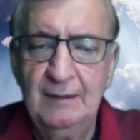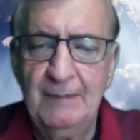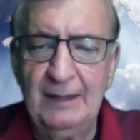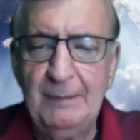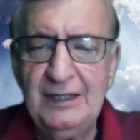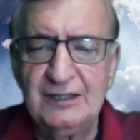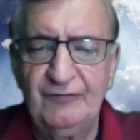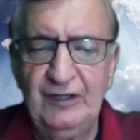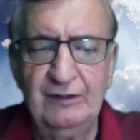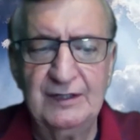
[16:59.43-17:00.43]
My
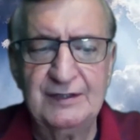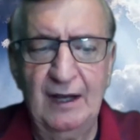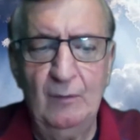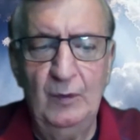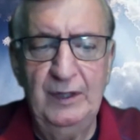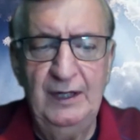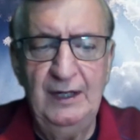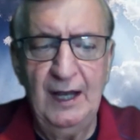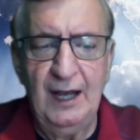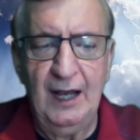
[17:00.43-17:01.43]
biggest fear is that
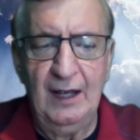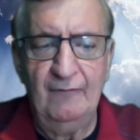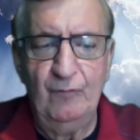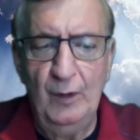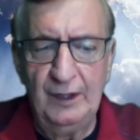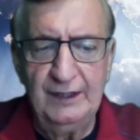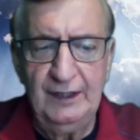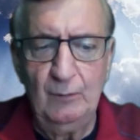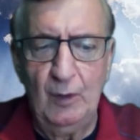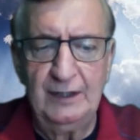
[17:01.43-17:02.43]
we have
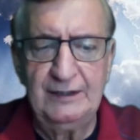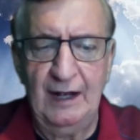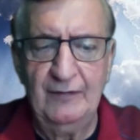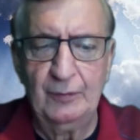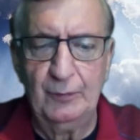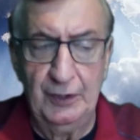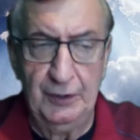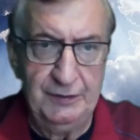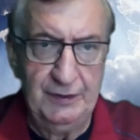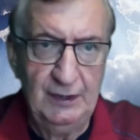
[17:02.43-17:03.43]
willingly walked down the
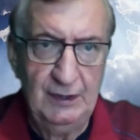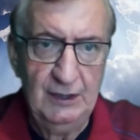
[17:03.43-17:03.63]
road